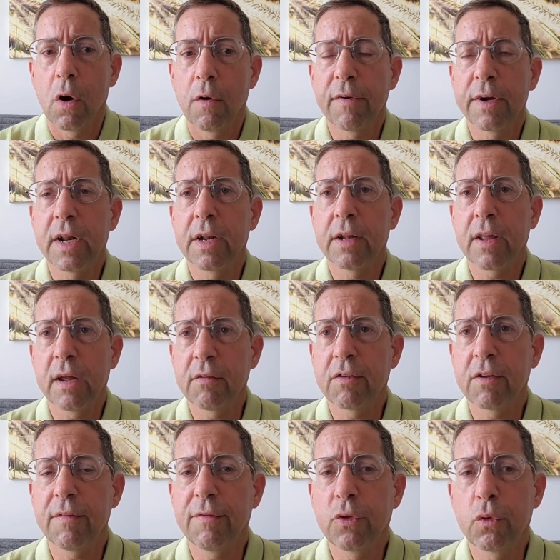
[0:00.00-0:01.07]
Over an
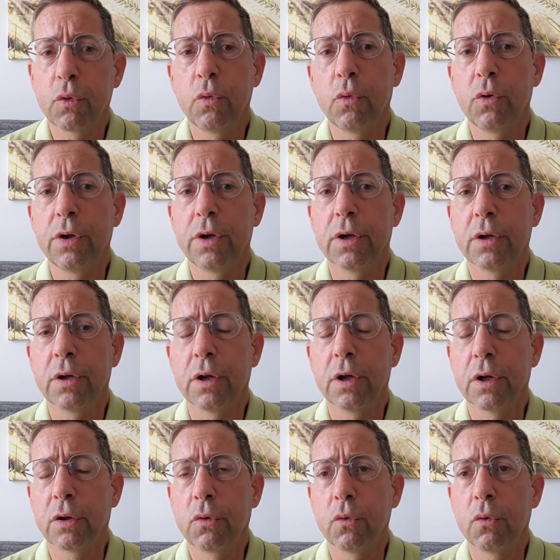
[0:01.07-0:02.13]
intensive
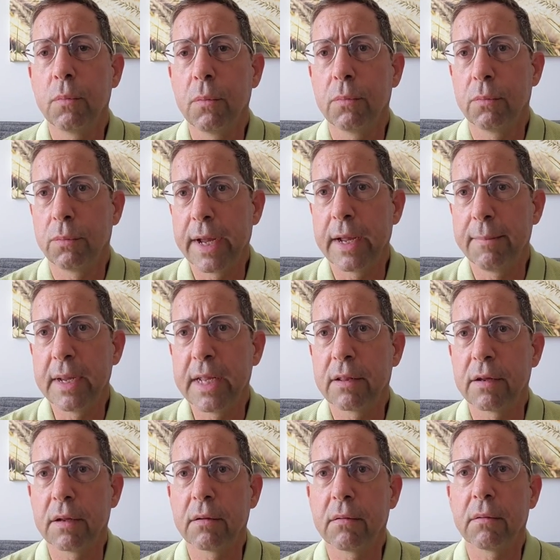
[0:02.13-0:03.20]
2-day
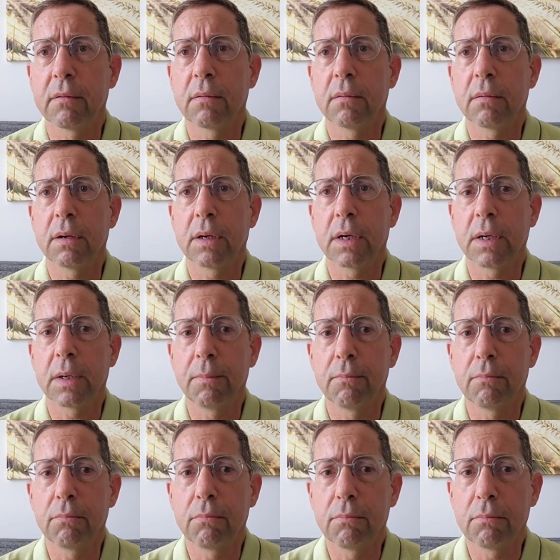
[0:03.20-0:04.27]
meeting,
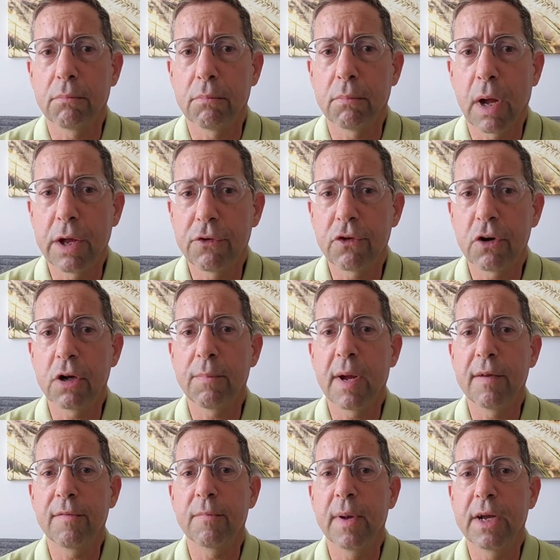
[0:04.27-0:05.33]
I
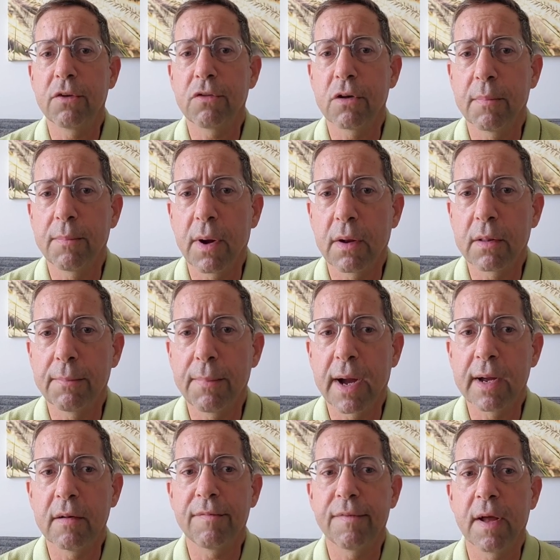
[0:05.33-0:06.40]
shared my information about the
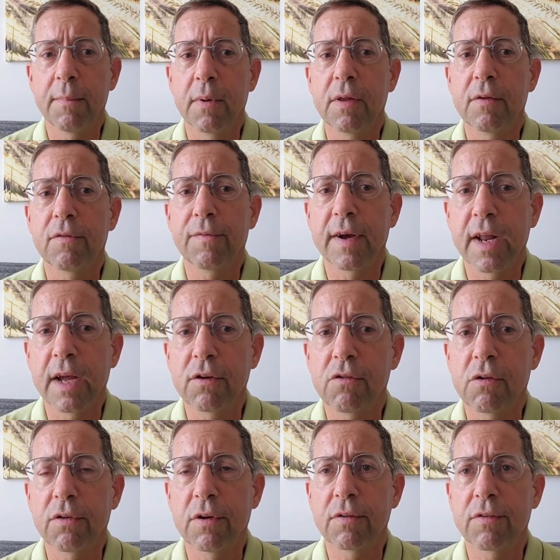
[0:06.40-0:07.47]
Biden family's
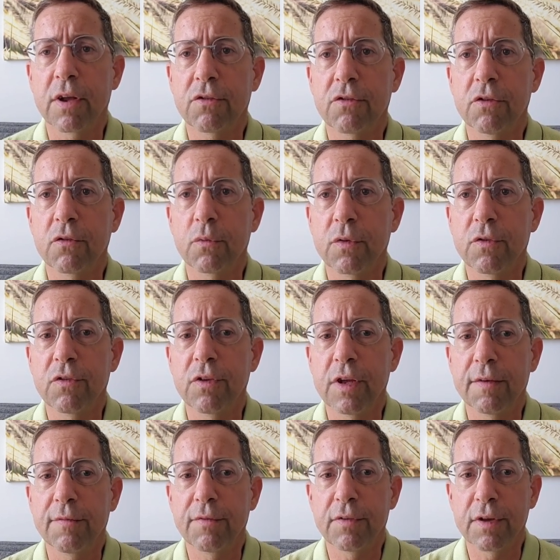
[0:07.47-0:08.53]
financial transactions with
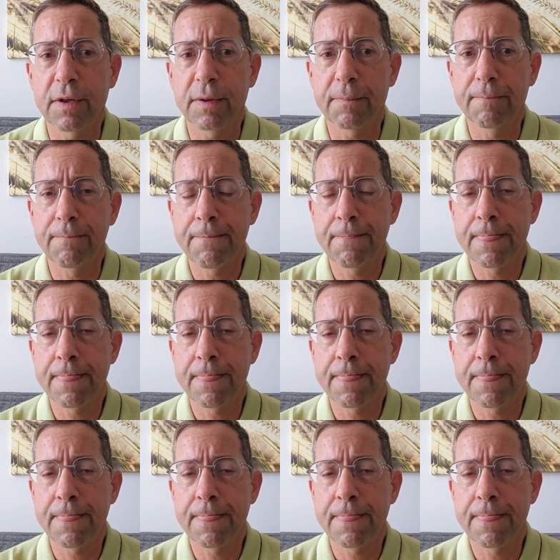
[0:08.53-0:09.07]
CEFC,